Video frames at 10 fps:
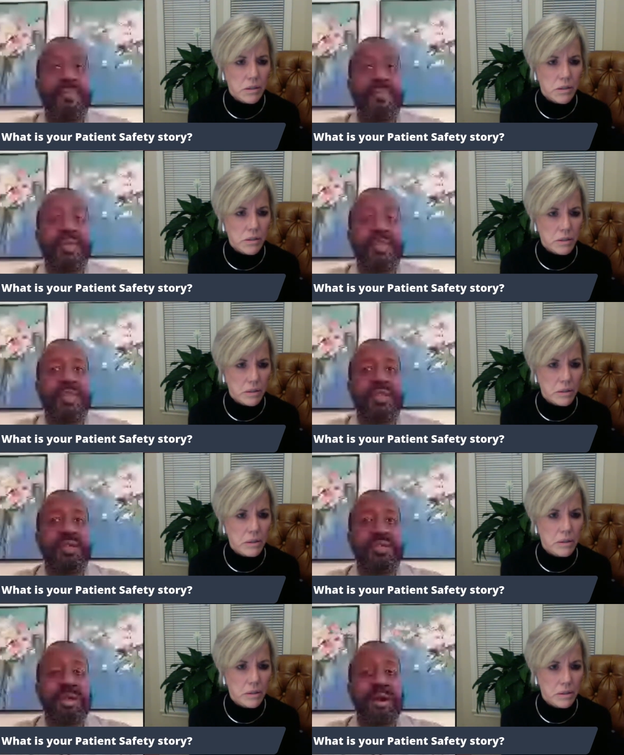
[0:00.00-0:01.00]
Speaker 1: to start
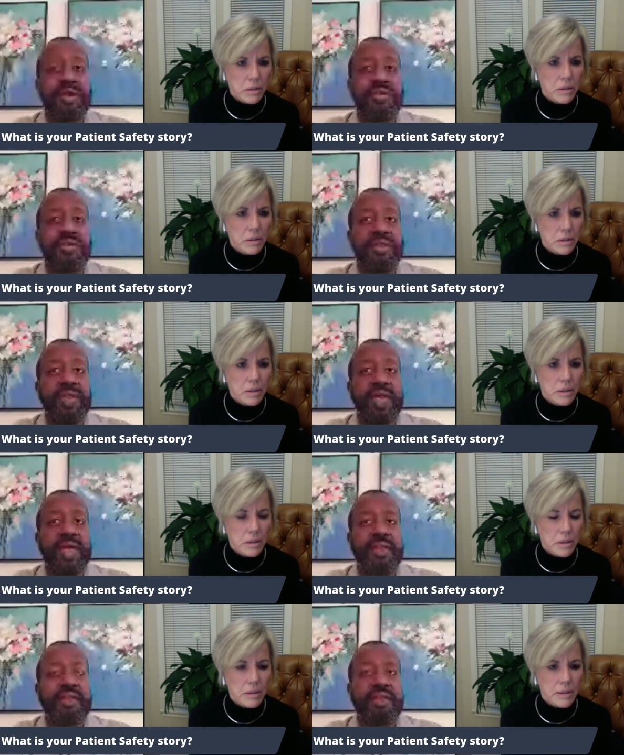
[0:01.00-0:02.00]
with and
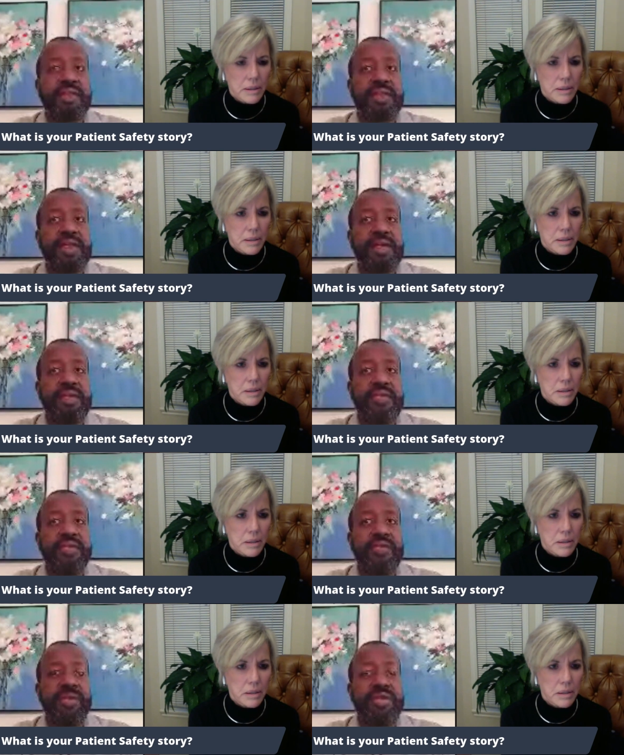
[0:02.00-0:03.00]
whether
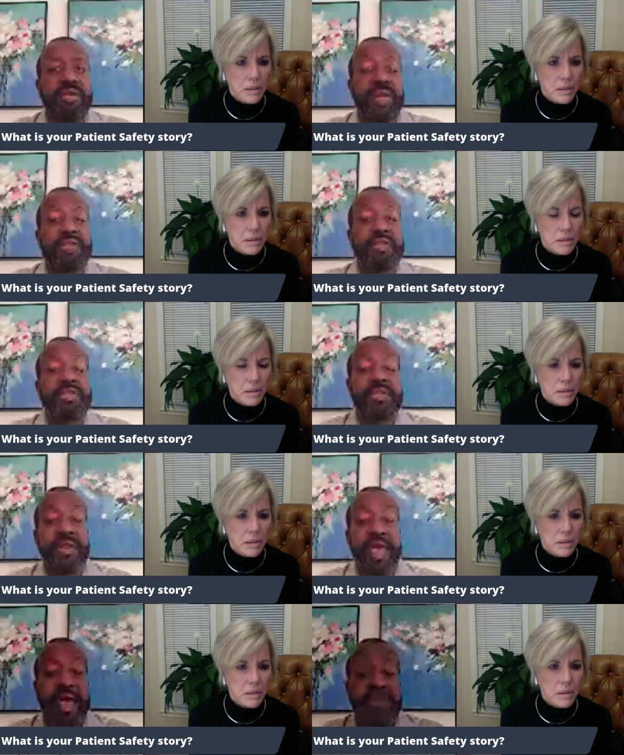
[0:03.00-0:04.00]
or not it's still
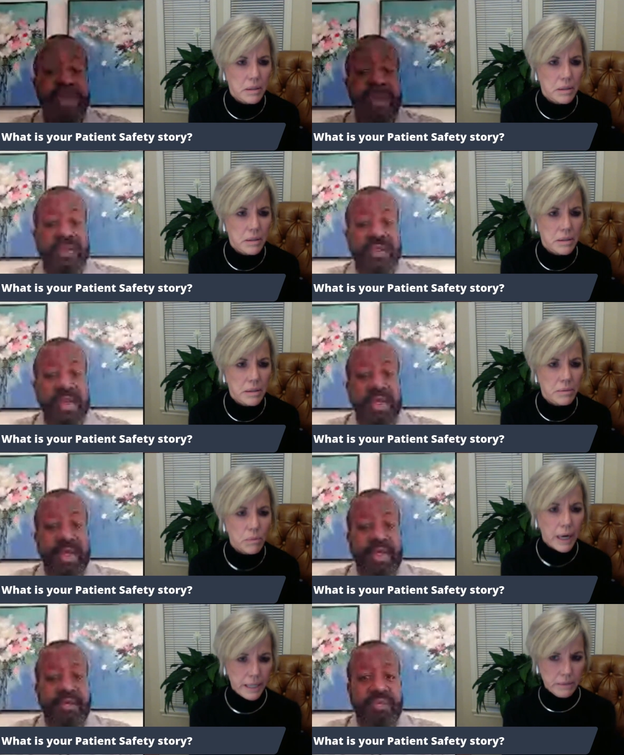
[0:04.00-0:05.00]
happening as uh, as we
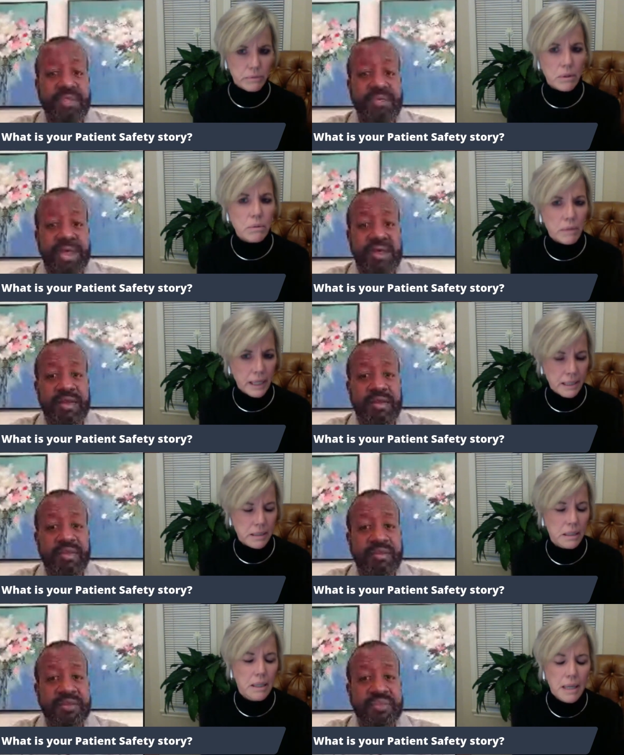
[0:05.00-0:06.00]
speak. Right,
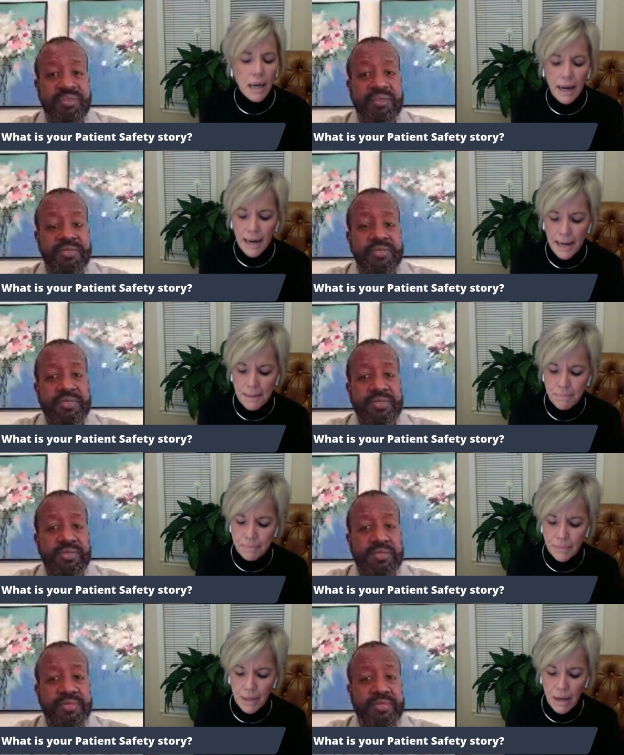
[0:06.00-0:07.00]
Speaker 2: right.
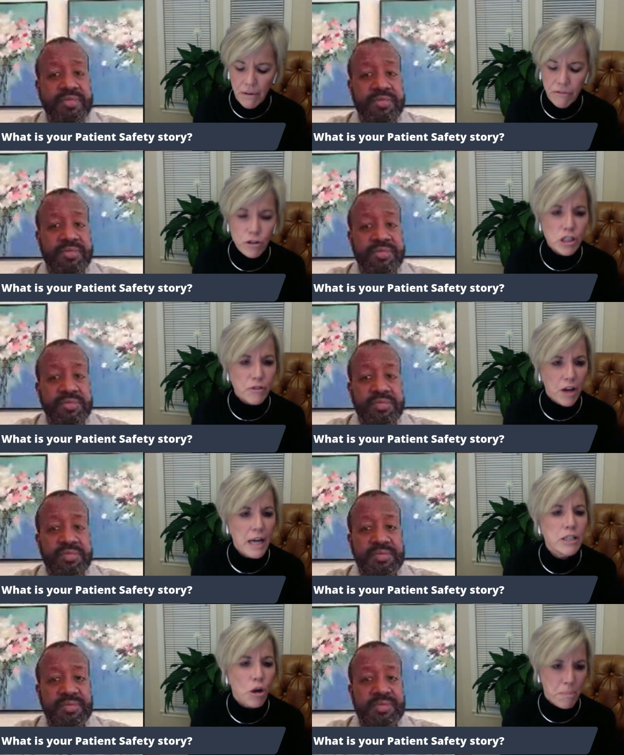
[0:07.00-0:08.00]
Um, first of
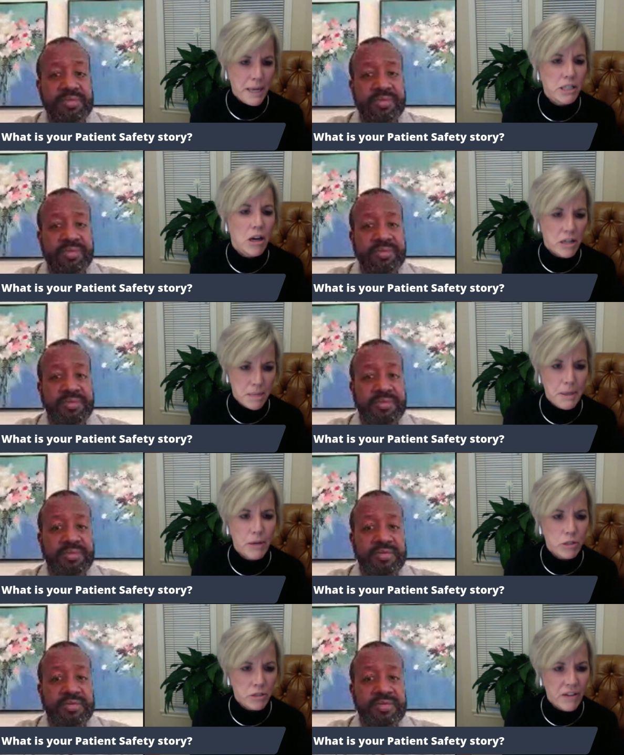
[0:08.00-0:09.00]
all, I don't mind talking
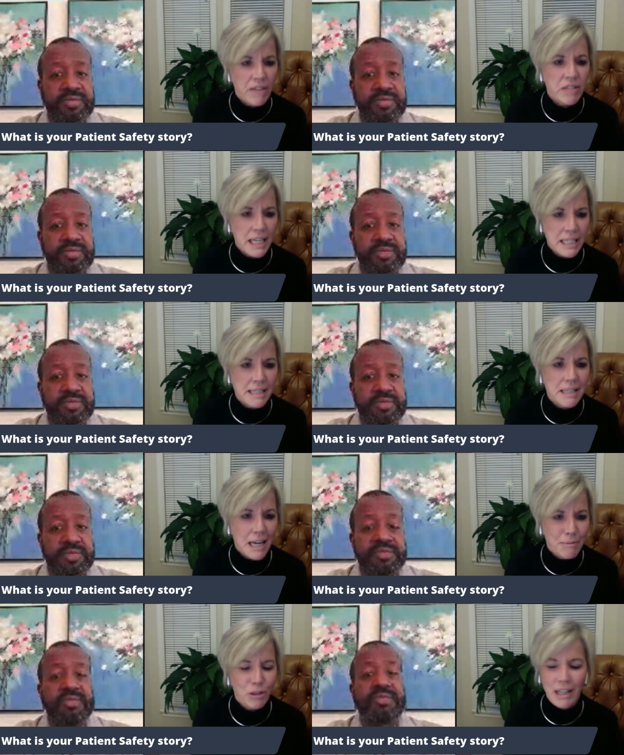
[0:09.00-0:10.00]
about those five days,
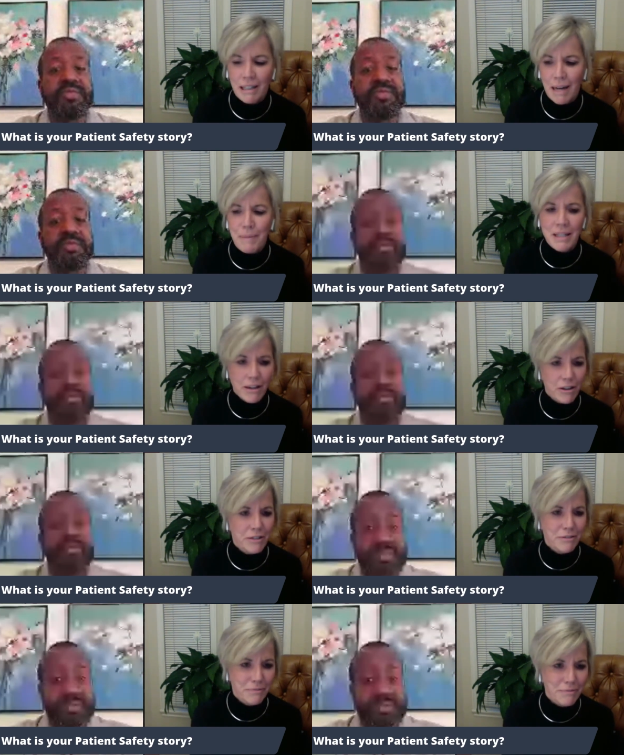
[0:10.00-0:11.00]
Abdullah. I mean,
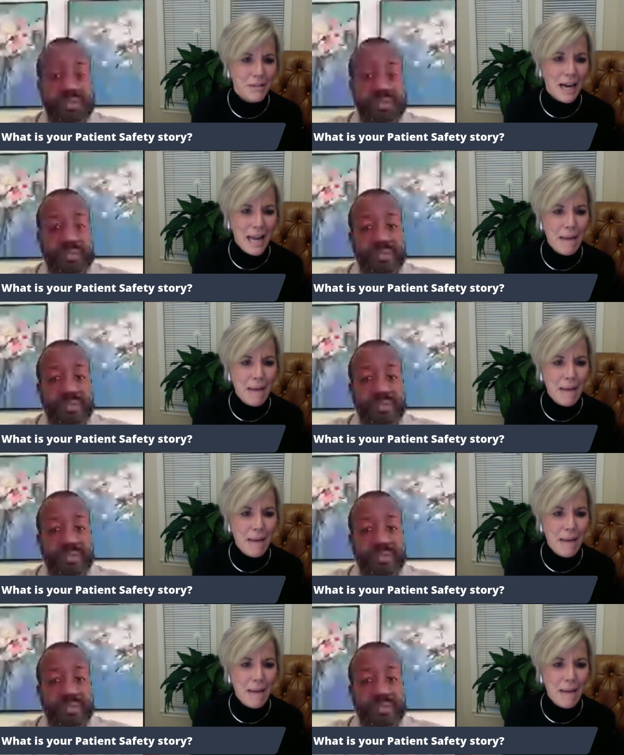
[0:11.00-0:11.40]
they're not